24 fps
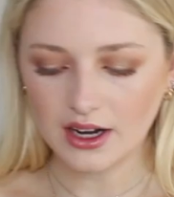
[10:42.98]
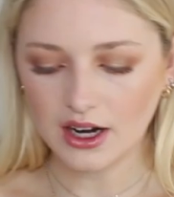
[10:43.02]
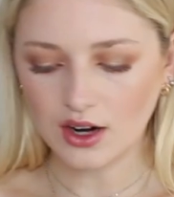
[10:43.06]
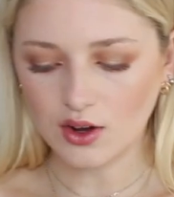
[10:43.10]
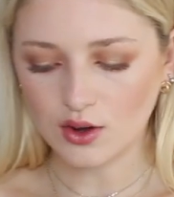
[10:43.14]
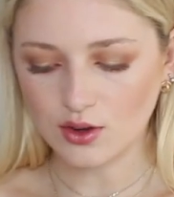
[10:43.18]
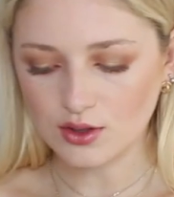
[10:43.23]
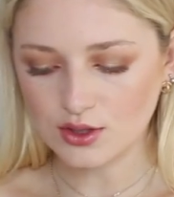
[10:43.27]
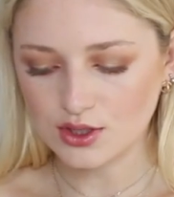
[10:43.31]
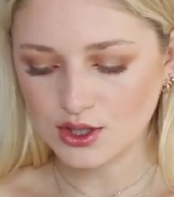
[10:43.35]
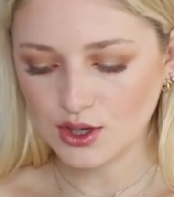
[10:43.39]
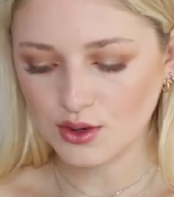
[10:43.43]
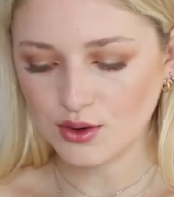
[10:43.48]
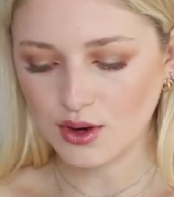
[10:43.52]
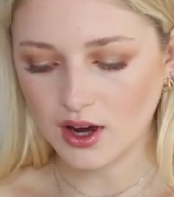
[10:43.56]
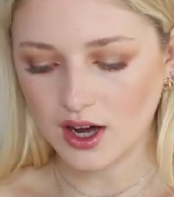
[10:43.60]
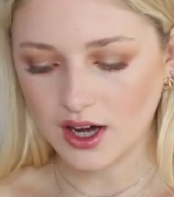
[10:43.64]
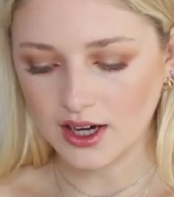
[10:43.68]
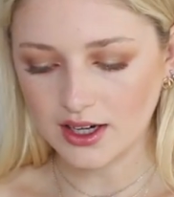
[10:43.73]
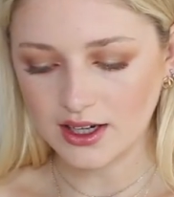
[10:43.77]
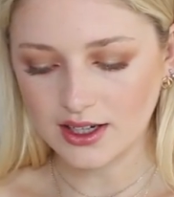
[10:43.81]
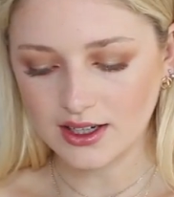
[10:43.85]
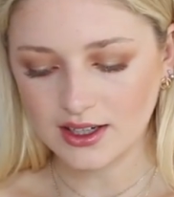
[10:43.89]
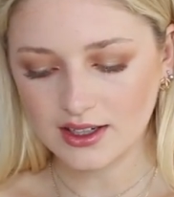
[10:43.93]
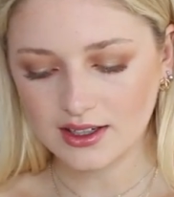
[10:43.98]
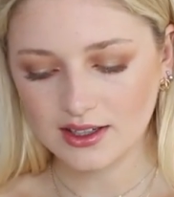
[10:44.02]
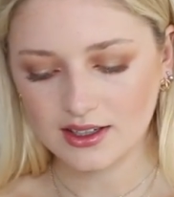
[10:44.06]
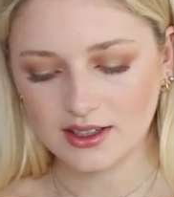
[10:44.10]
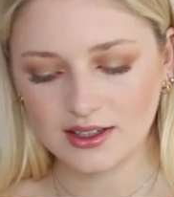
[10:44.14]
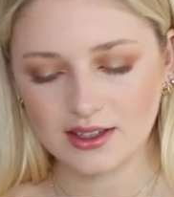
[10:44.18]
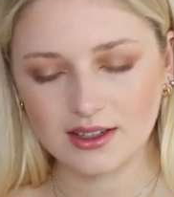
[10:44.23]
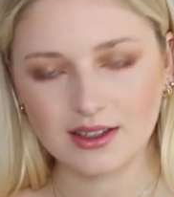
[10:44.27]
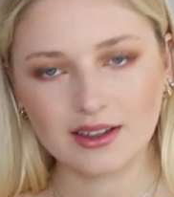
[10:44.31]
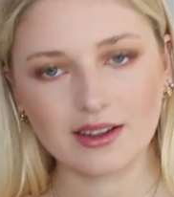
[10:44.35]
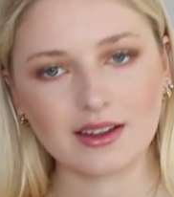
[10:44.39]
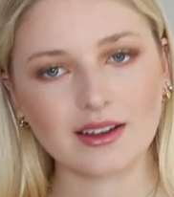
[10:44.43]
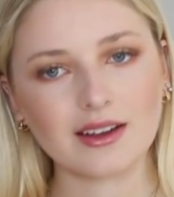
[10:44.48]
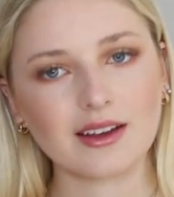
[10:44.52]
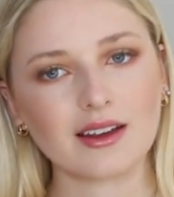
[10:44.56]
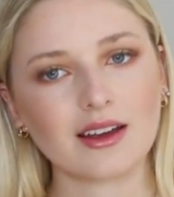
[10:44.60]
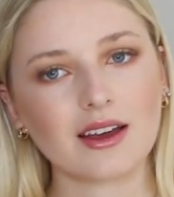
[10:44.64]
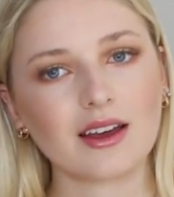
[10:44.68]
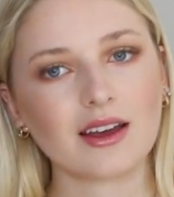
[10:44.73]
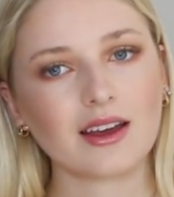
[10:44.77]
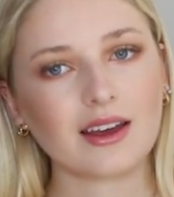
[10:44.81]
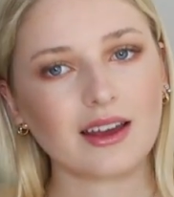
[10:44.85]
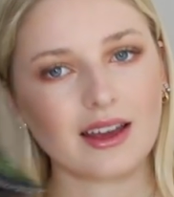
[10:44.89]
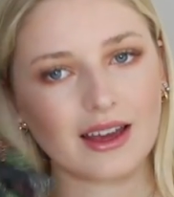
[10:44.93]
And I also got it
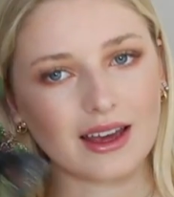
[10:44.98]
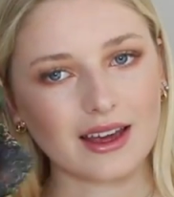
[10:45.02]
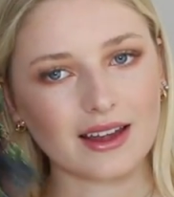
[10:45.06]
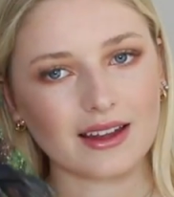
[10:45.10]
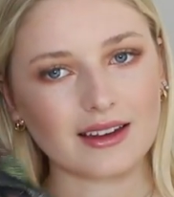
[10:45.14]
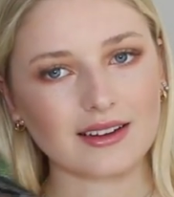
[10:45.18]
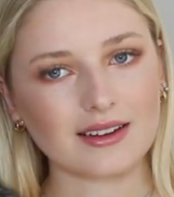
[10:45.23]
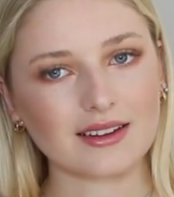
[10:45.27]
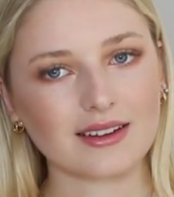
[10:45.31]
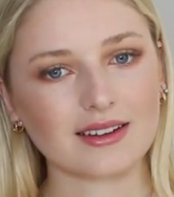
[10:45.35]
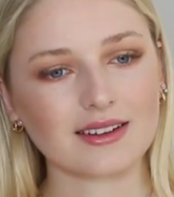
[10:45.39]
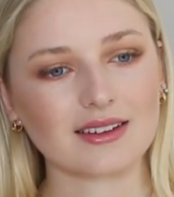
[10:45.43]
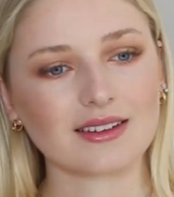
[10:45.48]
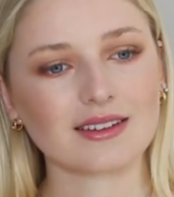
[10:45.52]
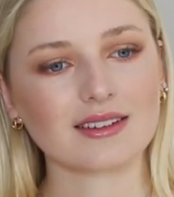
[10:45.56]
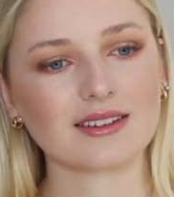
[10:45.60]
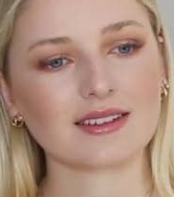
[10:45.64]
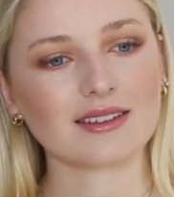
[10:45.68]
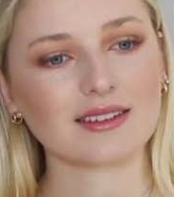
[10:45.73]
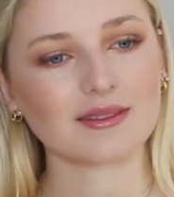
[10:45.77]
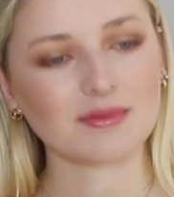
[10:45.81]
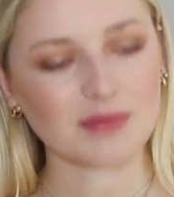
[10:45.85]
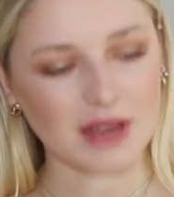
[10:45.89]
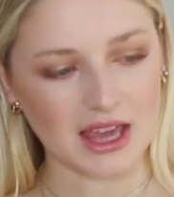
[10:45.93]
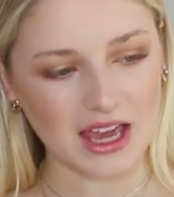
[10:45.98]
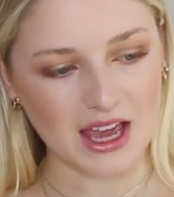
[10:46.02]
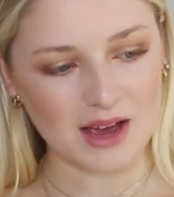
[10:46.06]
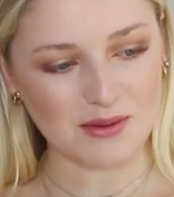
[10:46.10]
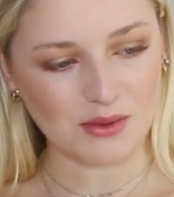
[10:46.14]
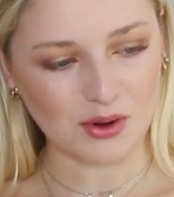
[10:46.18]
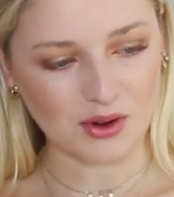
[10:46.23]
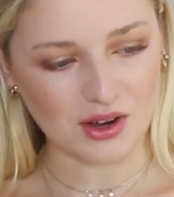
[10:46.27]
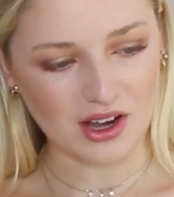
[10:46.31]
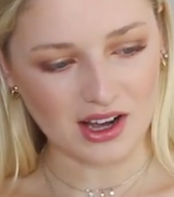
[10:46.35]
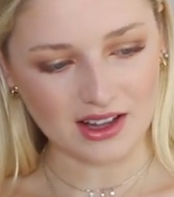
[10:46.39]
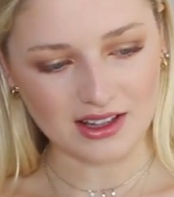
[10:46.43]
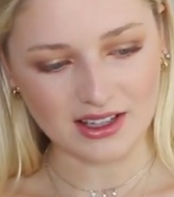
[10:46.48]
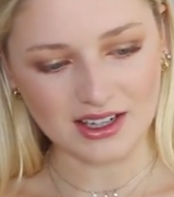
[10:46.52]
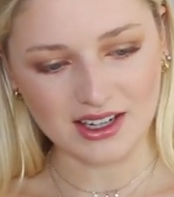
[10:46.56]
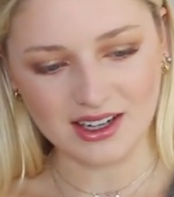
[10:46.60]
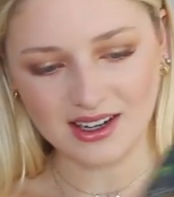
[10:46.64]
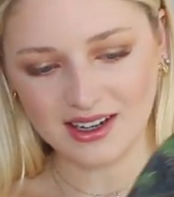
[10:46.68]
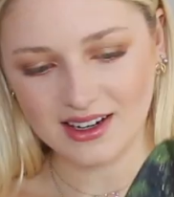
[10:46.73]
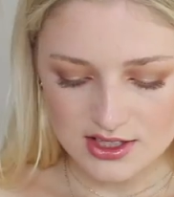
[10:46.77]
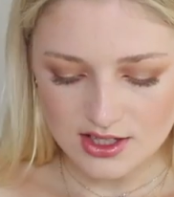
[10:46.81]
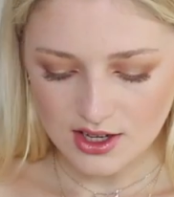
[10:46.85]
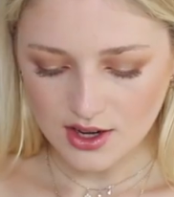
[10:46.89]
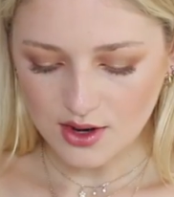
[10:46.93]
in camo
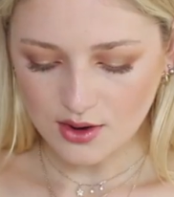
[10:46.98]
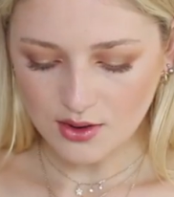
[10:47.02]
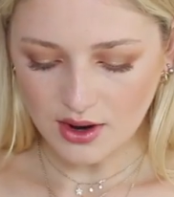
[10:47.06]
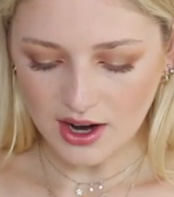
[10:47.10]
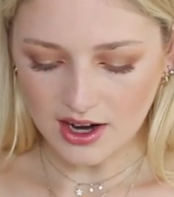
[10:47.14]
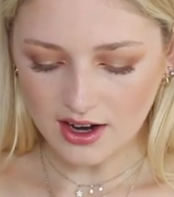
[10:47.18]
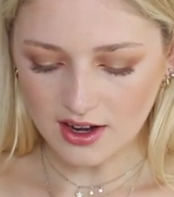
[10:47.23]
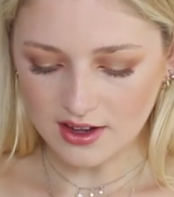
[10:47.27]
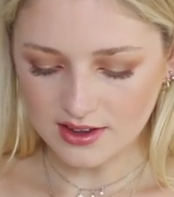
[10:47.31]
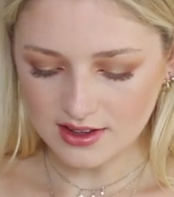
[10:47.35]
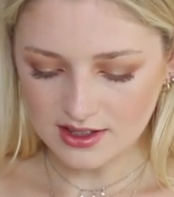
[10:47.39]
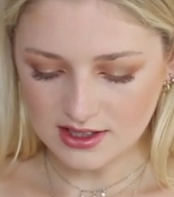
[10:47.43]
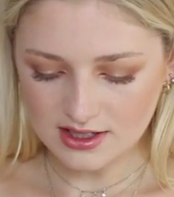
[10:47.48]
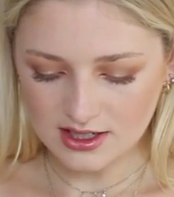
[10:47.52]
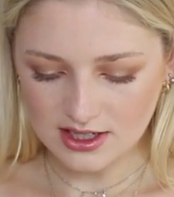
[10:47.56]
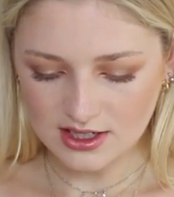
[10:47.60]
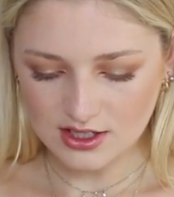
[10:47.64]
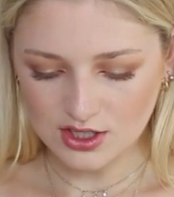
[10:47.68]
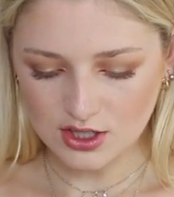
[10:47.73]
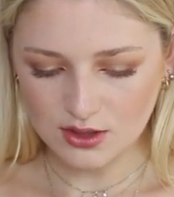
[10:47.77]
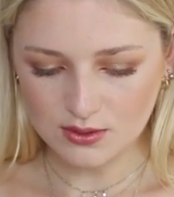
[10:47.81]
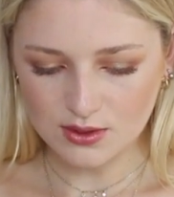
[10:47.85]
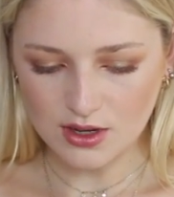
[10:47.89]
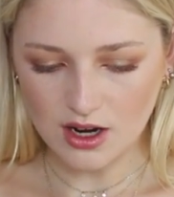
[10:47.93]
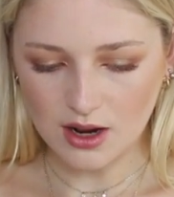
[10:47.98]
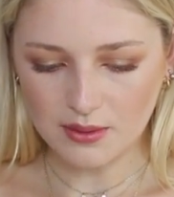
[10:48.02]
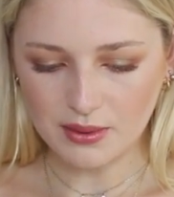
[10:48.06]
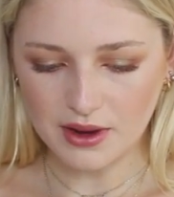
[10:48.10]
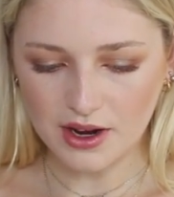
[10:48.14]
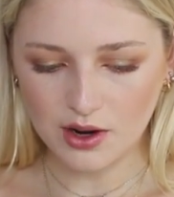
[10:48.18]
color. So I got this in a tube top.